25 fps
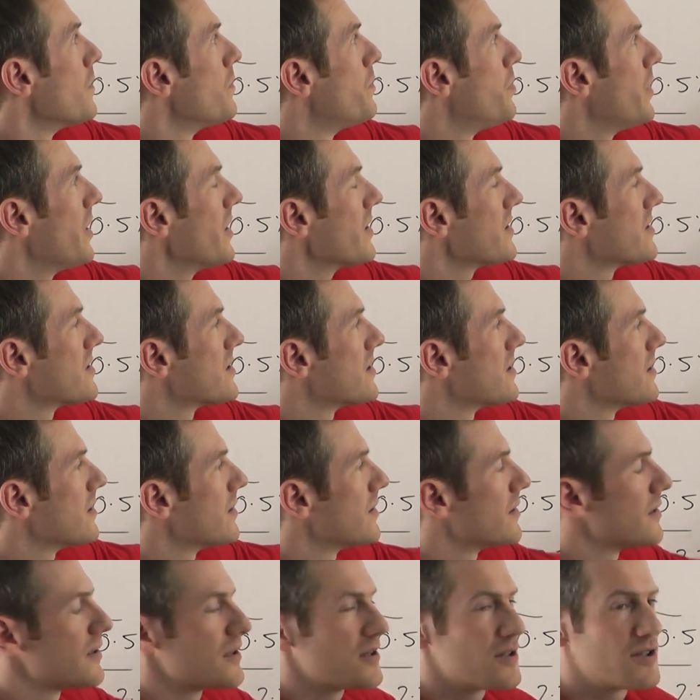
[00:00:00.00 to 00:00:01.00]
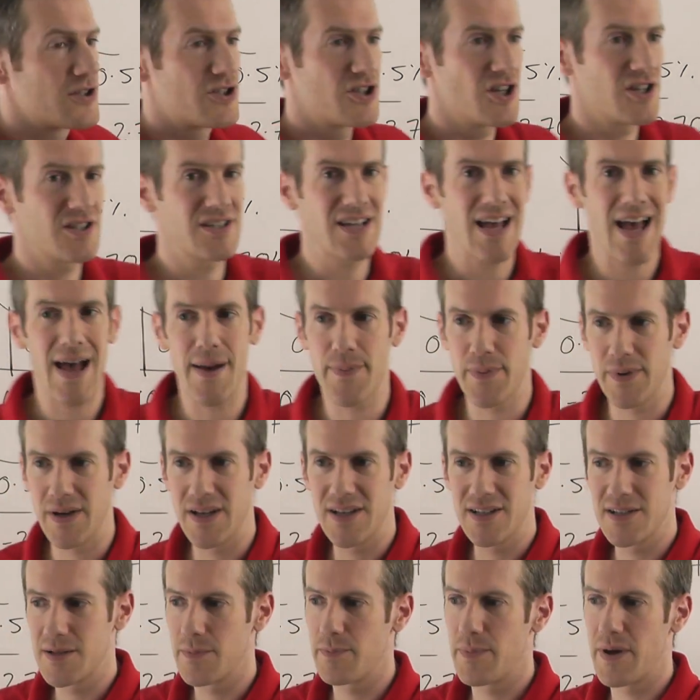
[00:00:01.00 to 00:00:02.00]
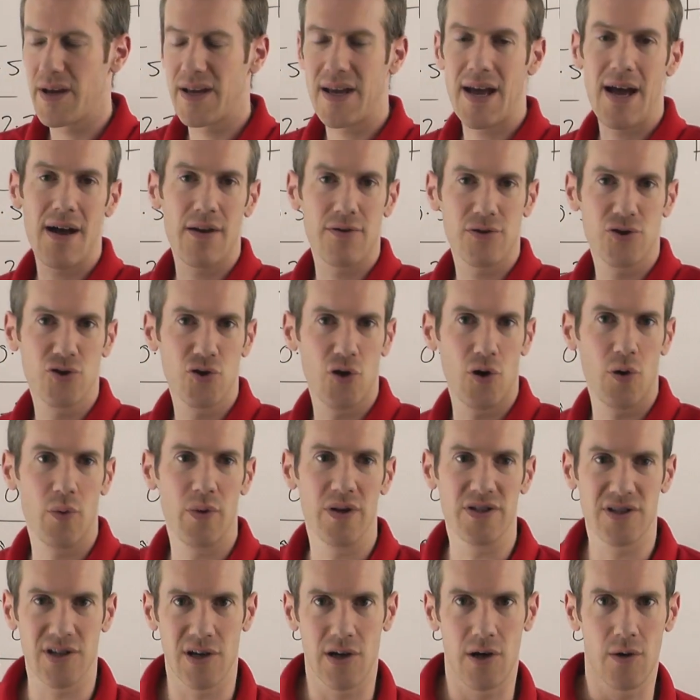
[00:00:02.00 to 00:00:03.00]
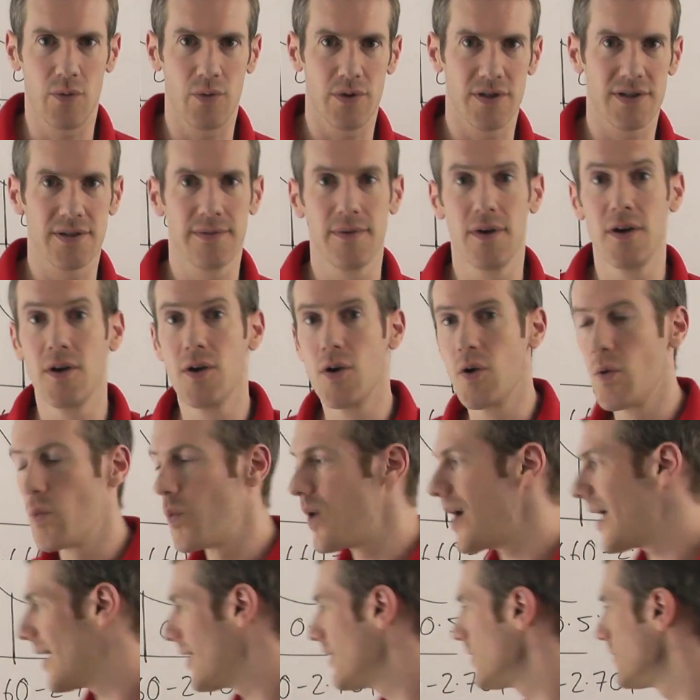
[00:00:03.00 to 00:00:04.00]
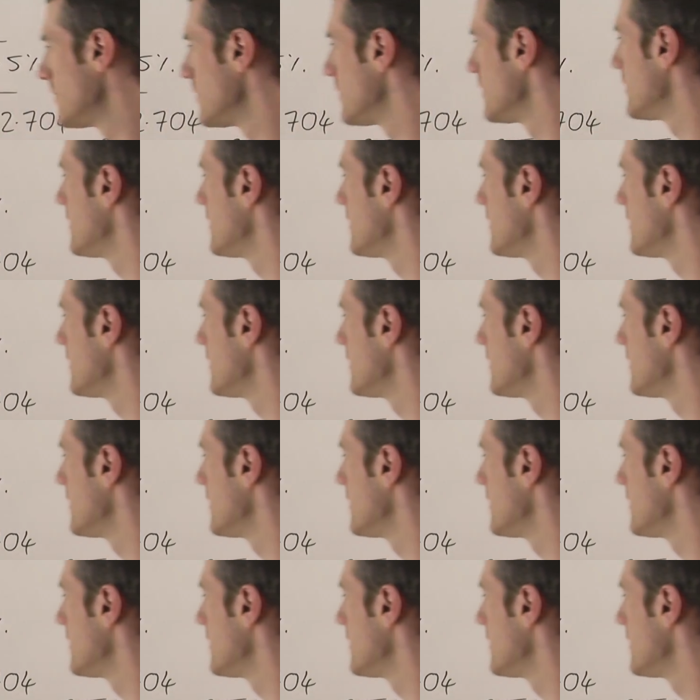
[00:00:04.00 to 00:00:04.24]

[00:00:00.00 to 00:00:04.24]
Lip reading: but just happening to pick out short ones and long ones? Well,